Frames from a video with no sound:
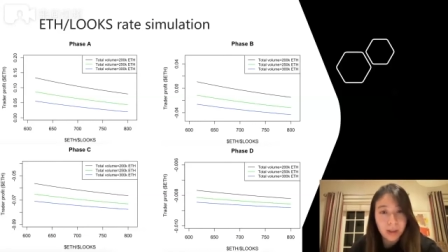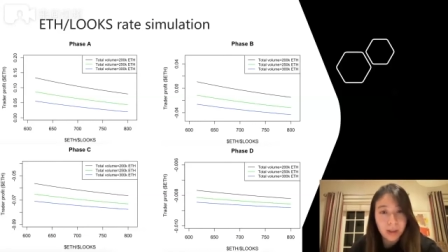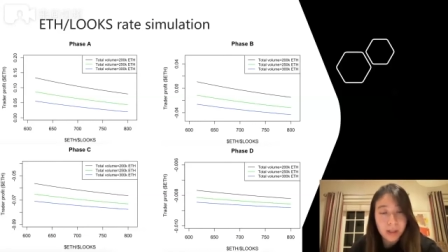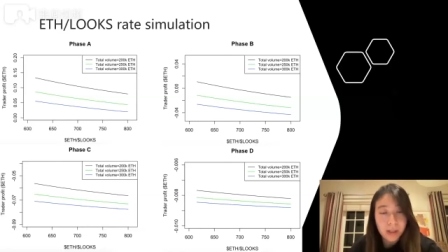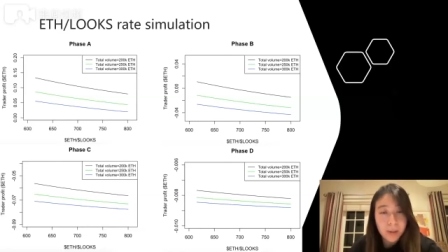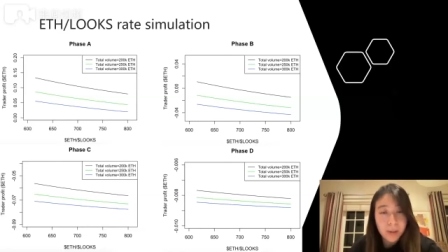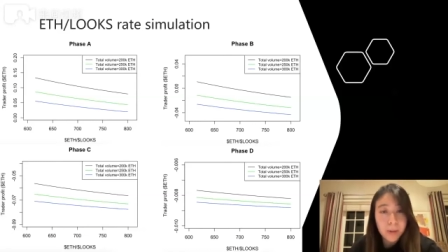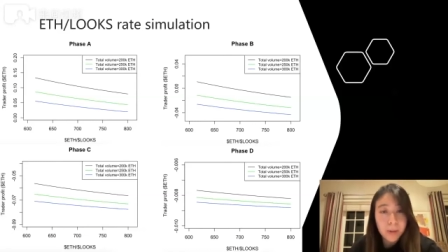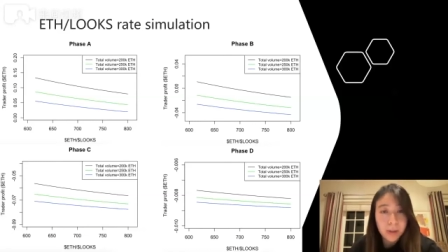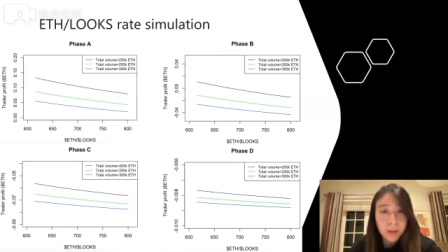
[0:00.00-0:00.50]
A
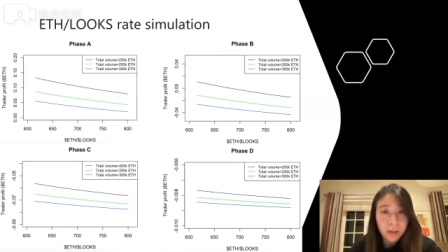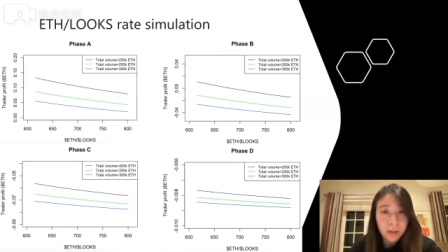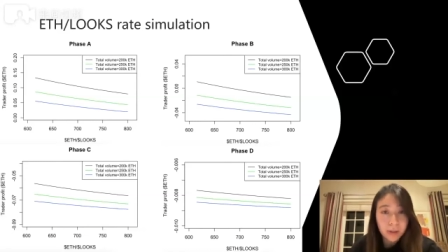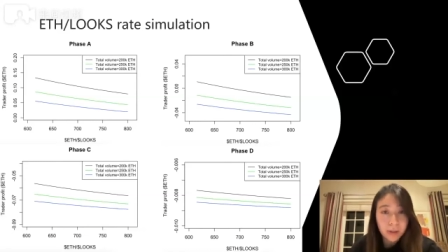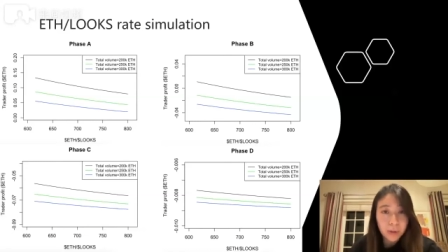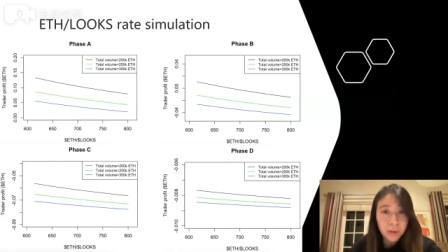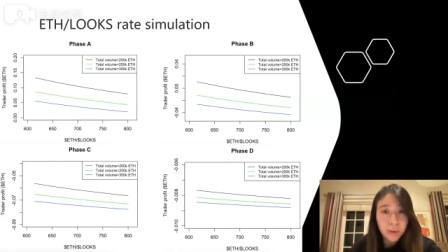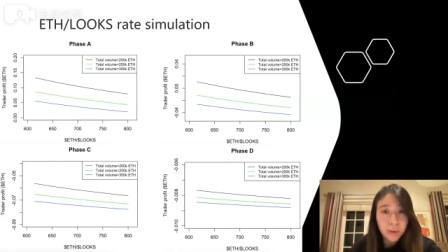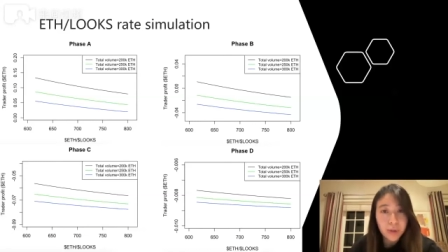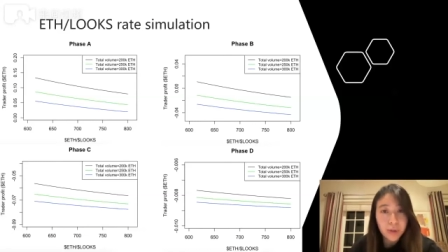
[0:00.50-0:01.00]
similar
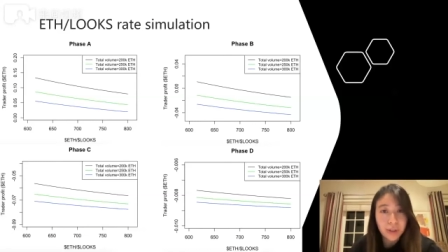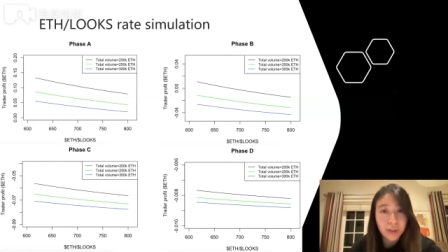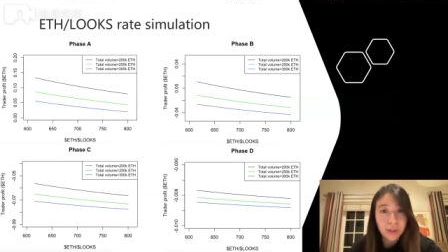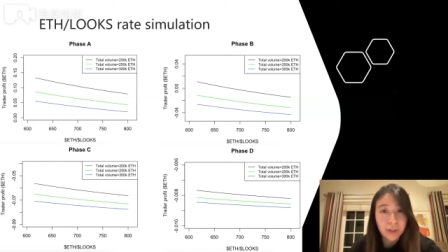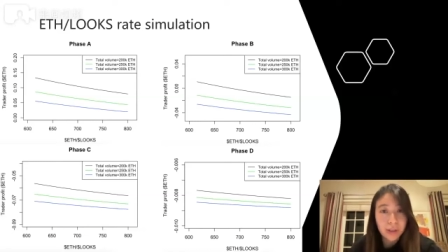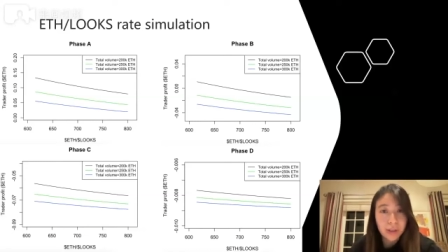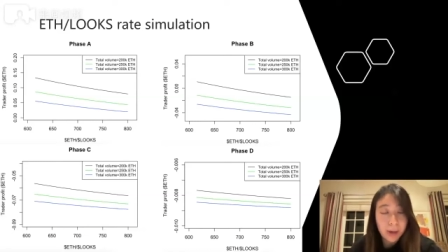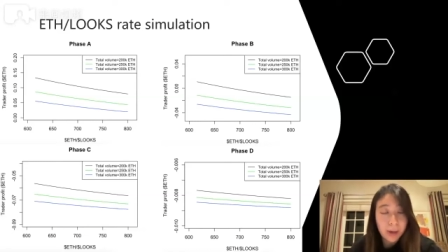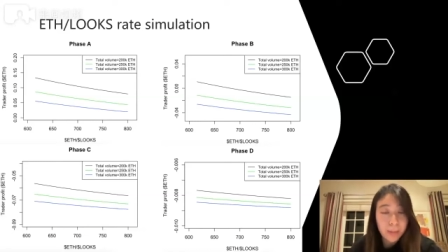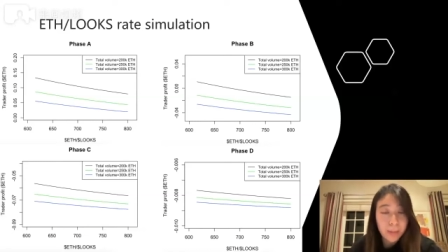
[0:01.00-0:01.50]

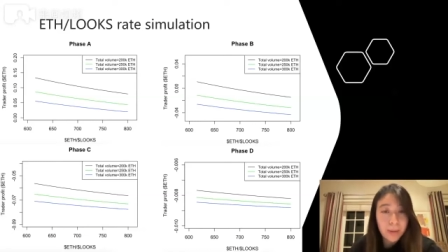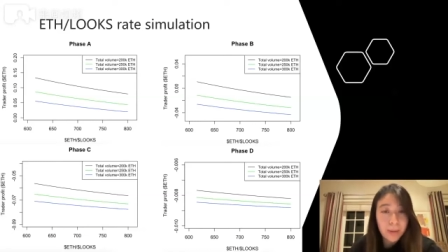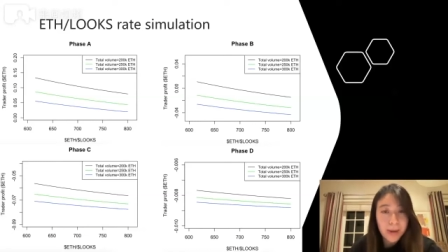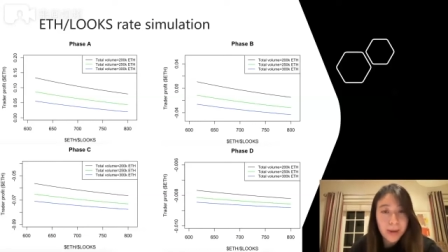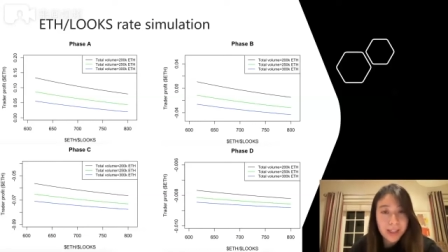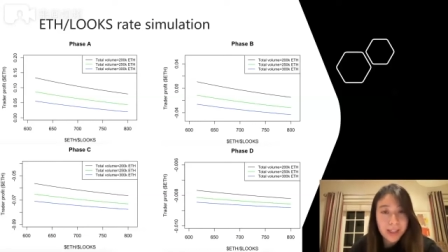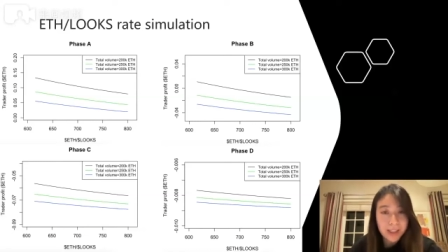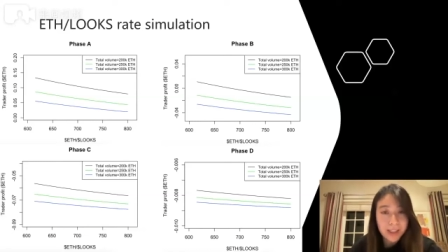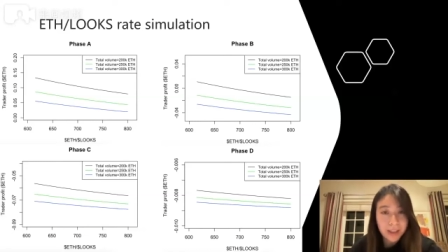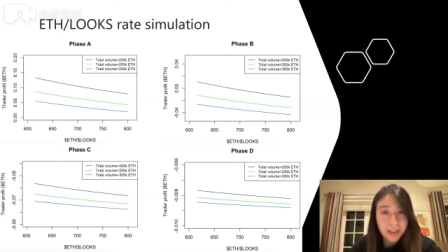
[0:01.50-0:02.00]
conclusion can be
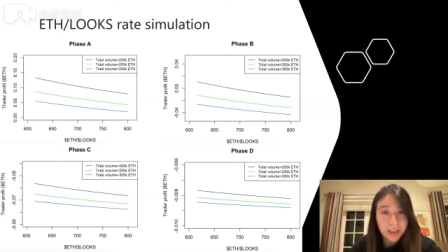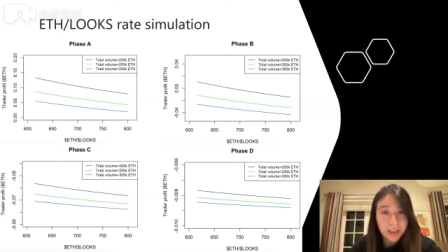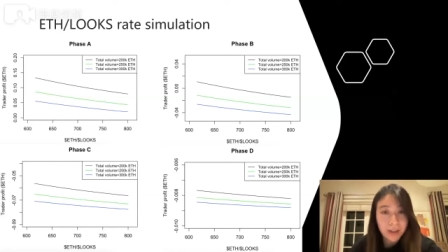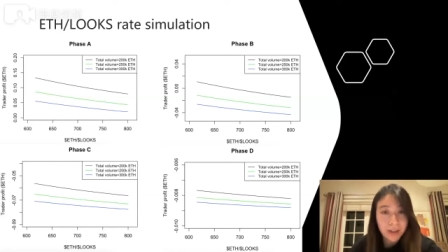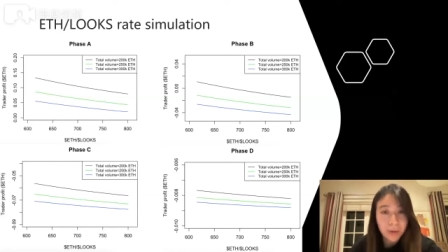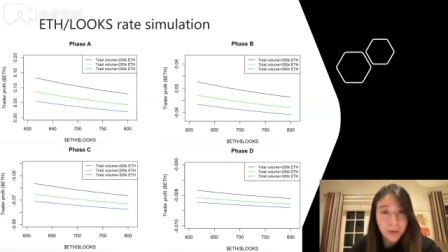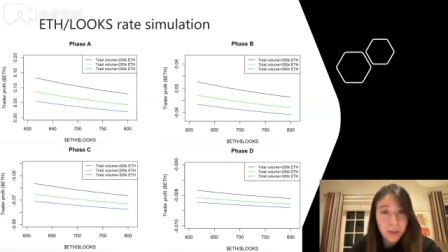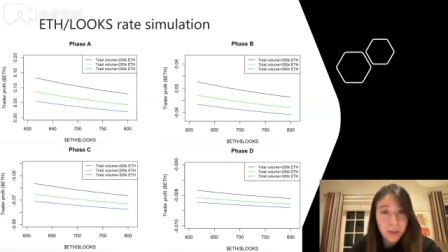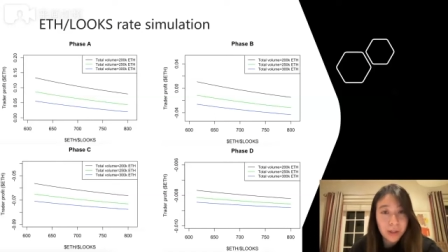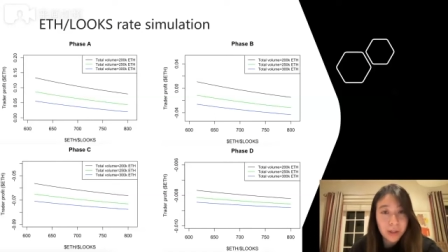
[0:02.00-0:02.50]
made
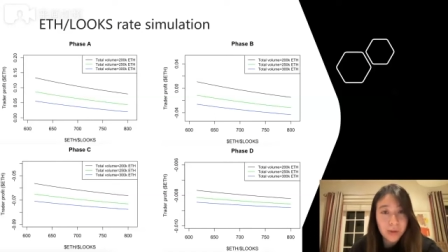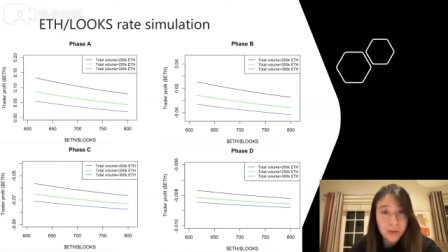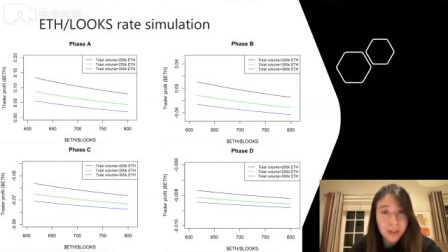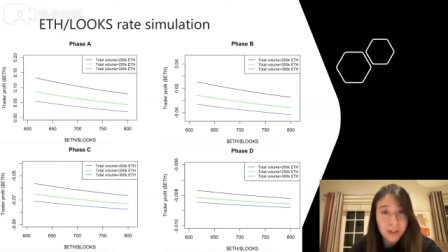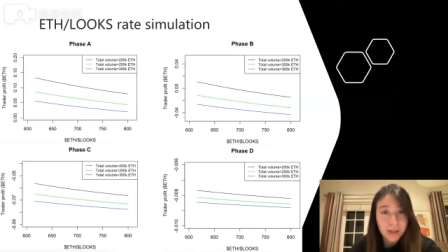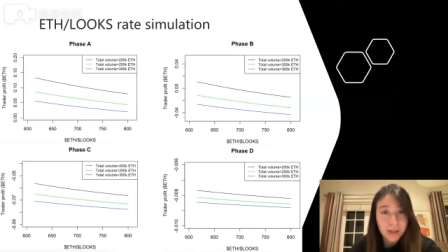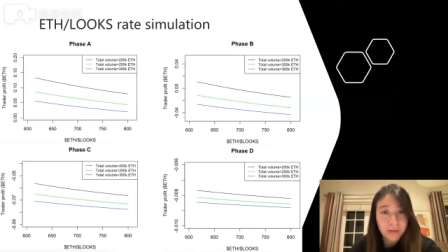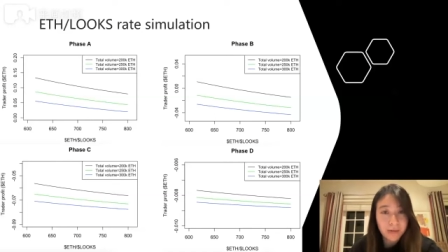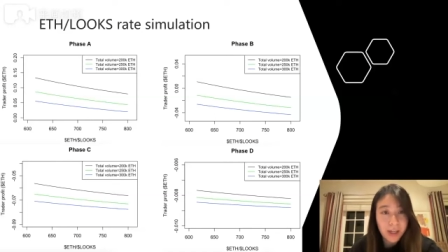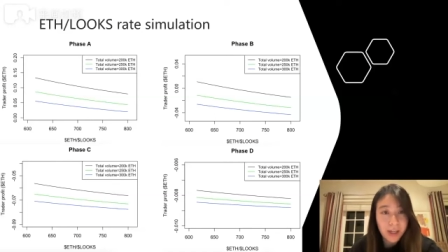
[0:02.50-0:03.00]
here where you
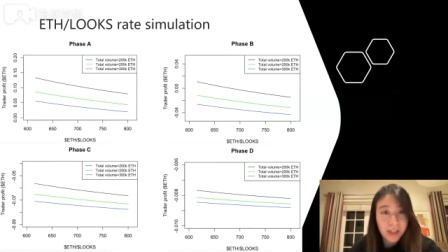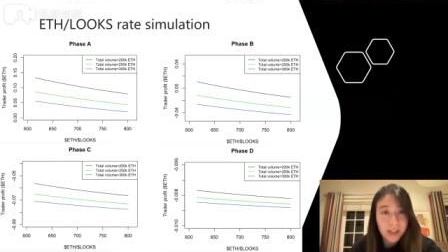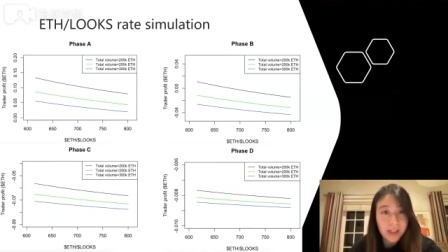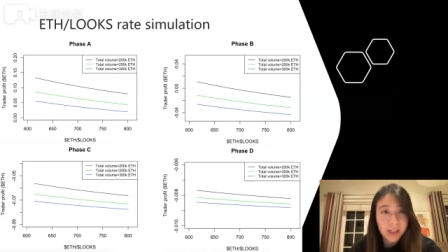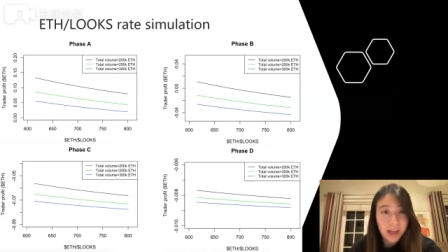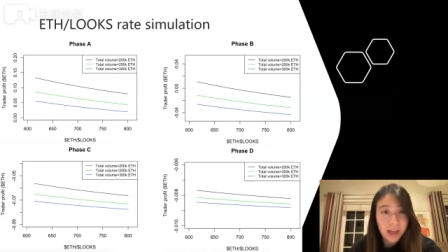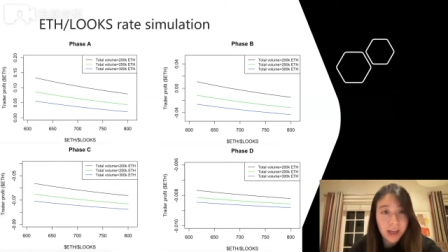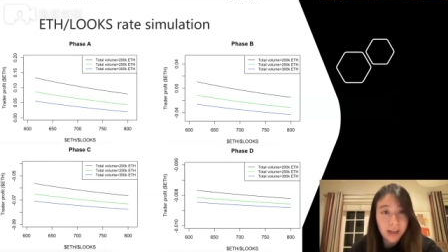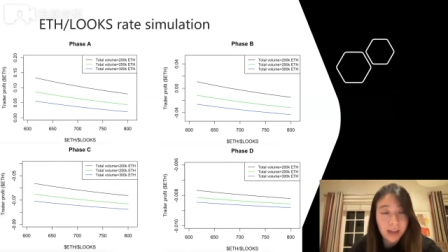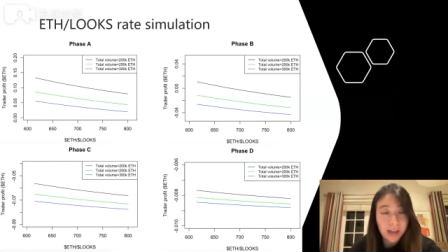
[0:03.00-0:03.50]
see phase
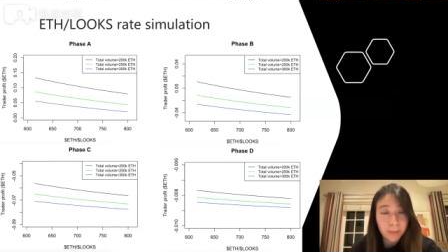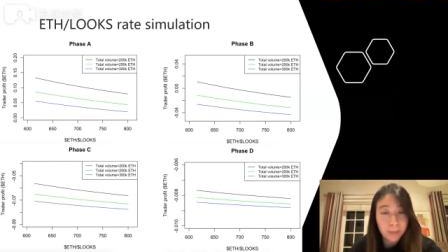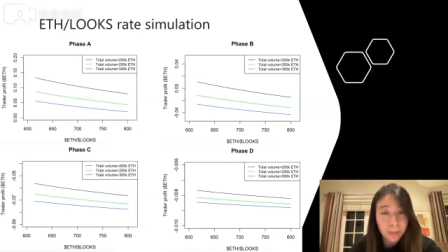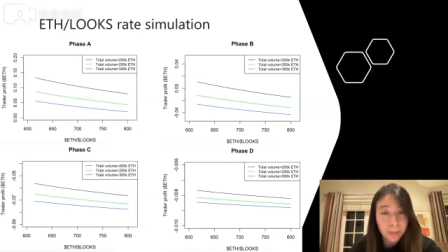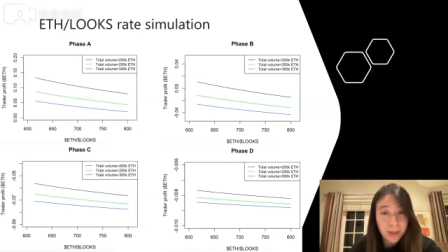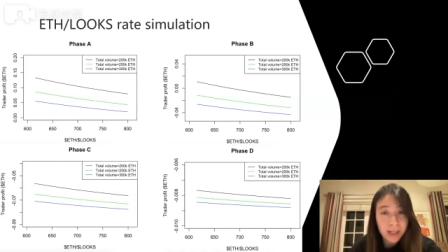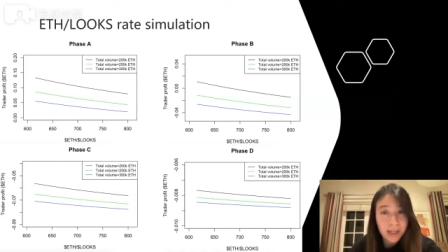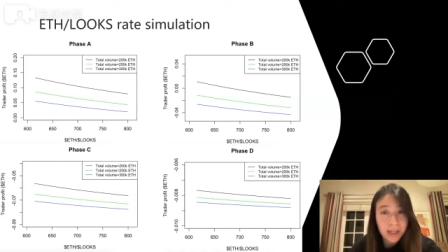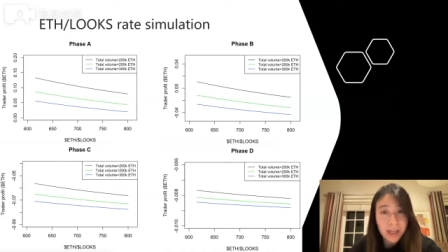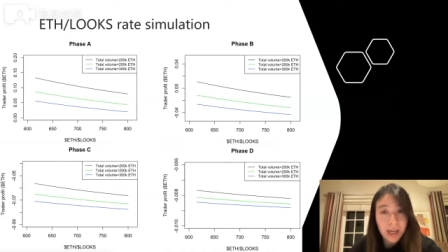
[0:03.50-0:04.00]
A and
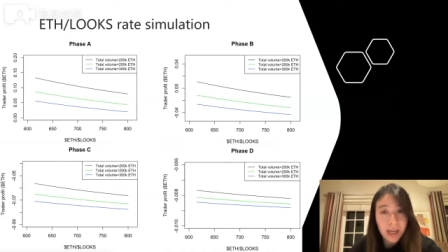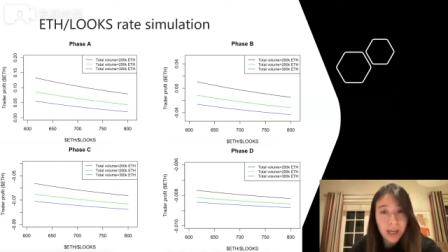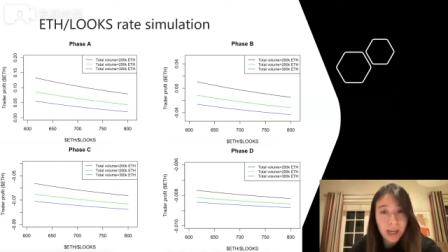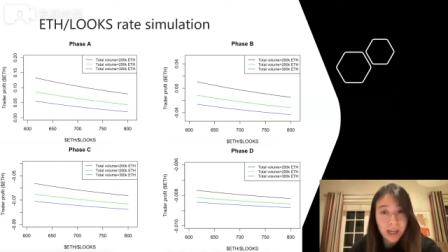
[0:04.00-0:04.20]
B,